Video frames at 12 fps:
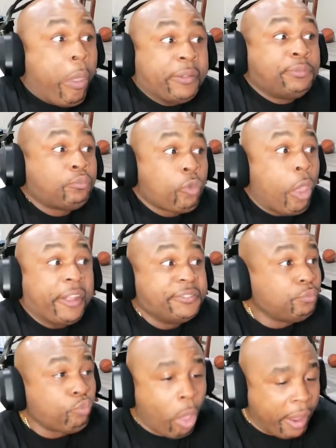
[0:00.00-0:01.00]
She's
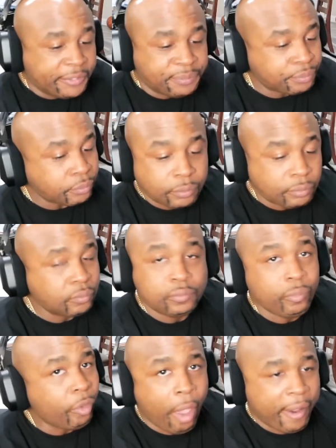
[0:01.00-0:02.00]
not getting a dime.
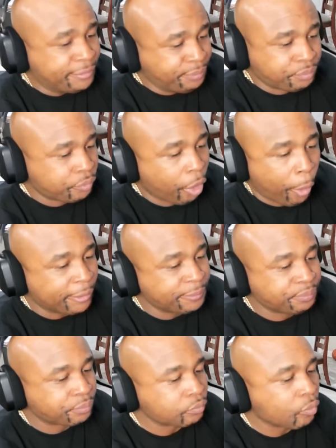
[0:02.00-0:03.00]
But what we just
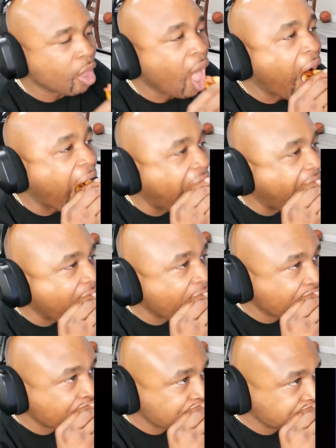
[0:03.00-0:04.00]
did gives me an idea for
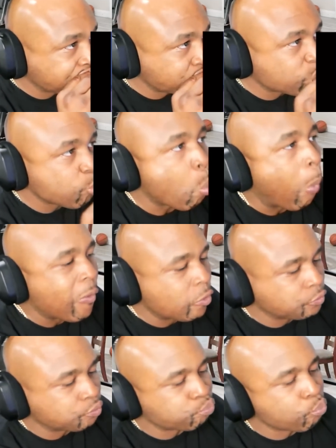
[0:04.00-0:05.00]
a song. What's her
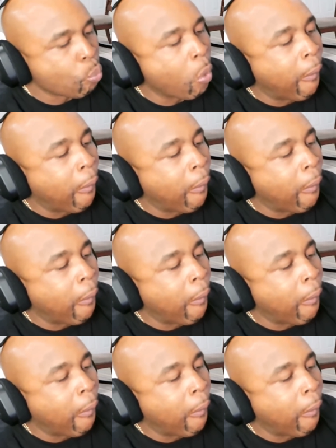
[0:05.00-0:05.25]
name again?